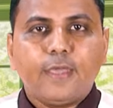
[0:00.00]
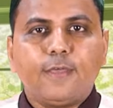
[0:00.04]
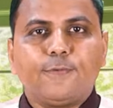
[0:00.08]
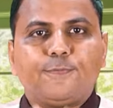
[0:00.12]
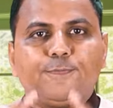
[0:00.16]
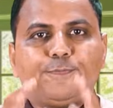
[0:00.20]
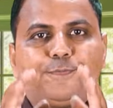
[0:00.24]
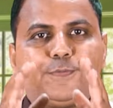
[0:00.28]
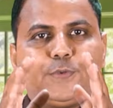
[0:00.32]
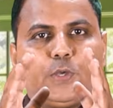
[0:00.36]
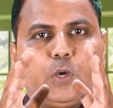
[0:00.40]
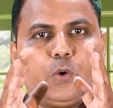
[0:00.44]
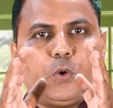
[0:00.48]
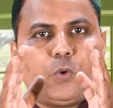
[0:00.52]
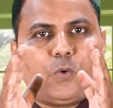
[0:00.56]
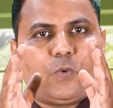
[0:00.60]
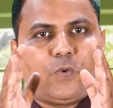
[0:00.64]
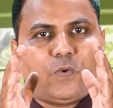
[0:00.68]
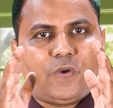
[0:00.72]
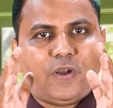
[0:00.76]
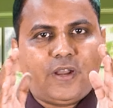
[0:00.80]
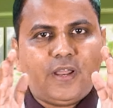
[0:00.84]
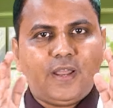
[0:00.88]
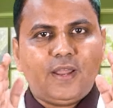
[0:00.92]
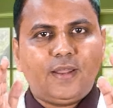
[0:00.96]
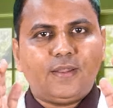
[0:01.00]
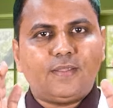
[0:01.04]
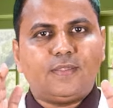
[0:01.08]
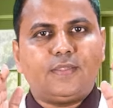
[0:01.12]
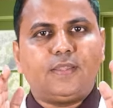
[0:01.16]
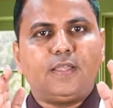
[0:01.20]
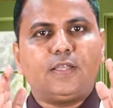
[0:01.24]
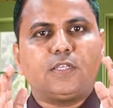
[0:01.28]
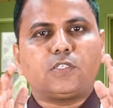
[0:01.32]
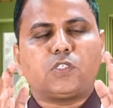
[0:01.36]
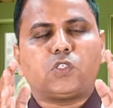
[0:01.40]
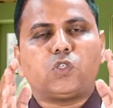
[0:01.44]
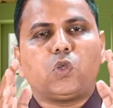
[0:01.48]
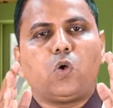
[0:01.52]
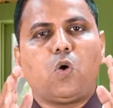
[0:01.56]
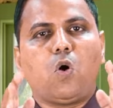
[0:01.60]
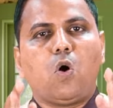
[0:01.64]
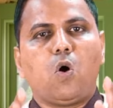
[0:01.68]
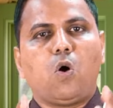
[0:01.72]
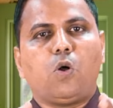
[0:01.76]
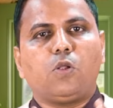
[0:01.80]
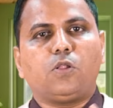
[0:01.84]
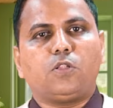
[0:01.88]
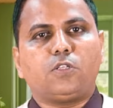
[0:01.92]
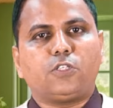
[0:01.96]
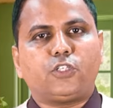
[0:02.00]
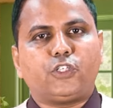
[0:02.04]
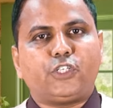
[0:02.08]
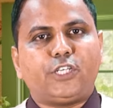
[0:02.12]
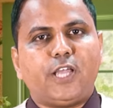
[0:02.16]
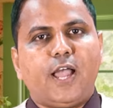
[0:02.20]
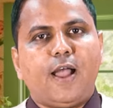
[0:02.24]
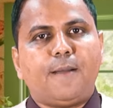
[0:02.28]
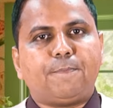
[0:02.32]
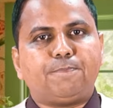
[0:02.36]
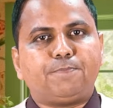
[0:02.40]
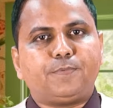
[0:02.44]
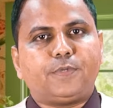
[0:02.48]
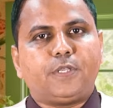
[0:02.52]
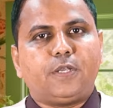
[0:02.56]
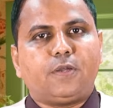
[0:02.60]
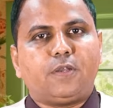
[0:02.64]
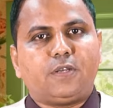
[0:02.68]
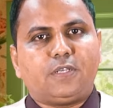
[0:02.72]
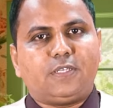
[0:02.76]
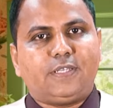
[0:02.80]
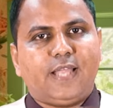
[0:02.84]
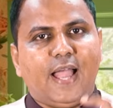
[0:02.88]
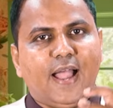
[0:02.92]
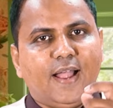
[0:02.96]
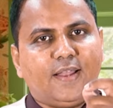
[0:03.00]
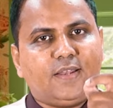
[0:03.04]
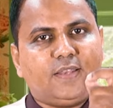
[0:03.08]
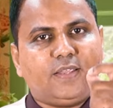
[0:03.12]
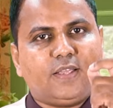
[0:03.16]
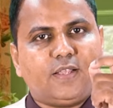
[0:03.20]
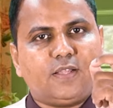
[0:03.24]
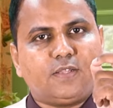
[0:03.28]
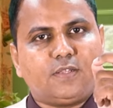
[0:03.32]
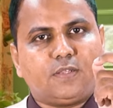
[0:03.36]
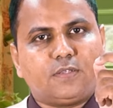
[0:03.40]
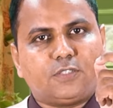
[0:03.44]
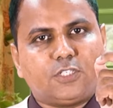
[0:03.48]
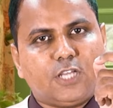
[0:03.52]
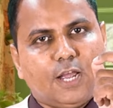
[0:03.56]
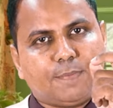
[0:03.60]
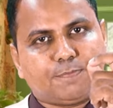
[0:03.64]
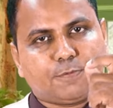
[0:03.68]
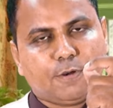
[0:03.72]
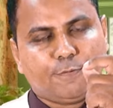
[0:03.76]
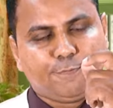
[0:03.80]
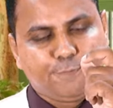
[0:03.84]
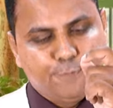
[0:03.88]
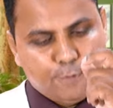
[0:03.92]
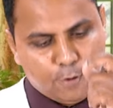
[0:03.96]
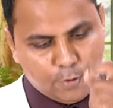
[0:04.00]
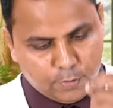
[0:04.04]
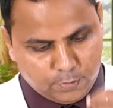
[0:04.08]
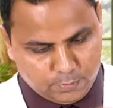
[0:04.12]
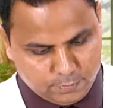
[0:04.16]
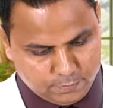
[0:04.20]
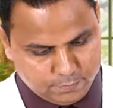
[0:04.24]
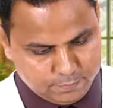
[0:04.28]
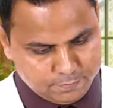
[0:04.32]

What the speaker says: If you read this whole chapter, Daniel chapter 4,